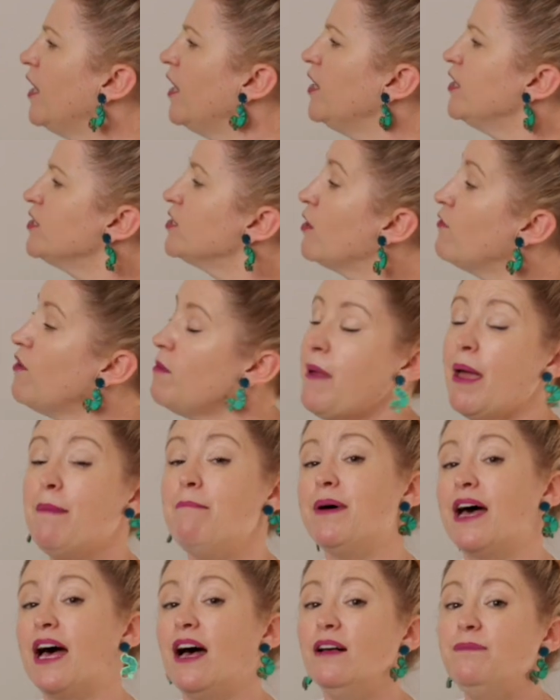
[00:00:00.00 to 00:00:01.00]
So
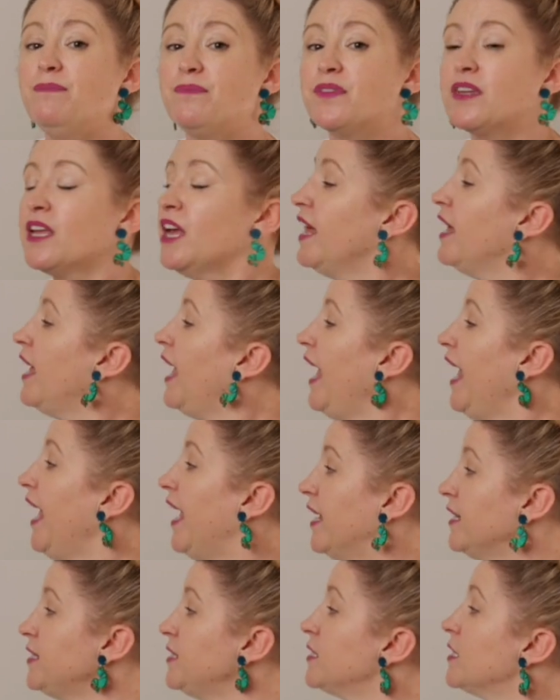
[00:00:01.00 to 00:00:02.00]
remember,
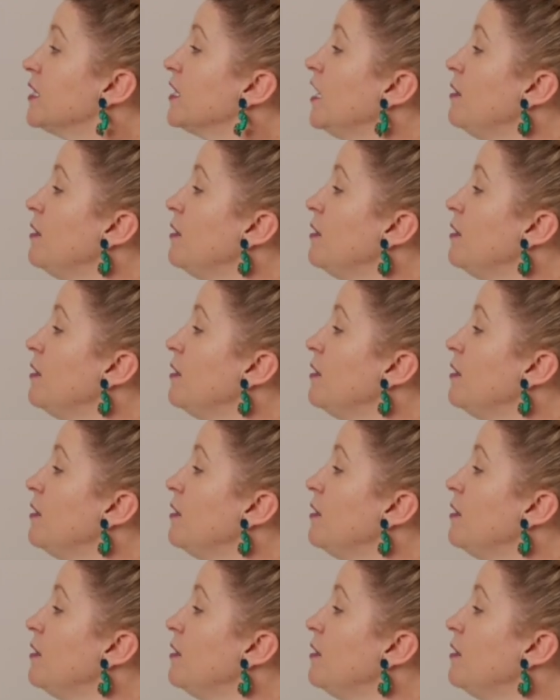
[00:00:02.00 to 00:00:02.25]
S can